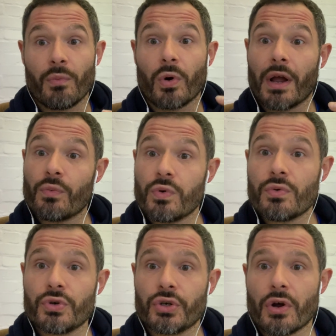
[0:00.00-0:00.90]
and what I
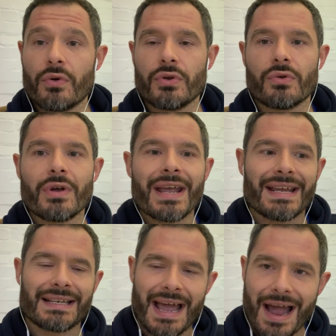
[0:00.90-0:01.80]
will show you
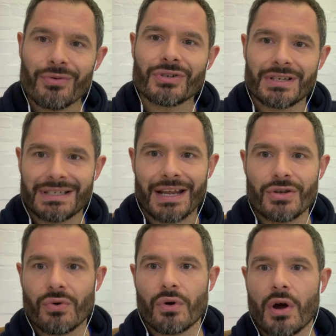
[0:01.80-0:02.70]
is how to set
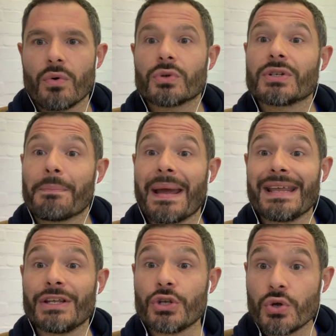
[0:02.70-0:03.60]
your goals to make
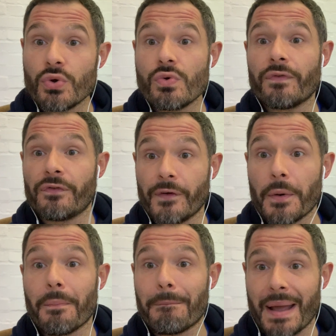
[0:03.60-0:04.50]
you
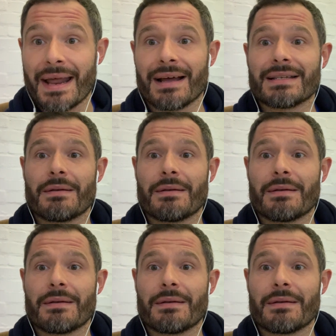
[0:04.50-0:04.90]
feel better,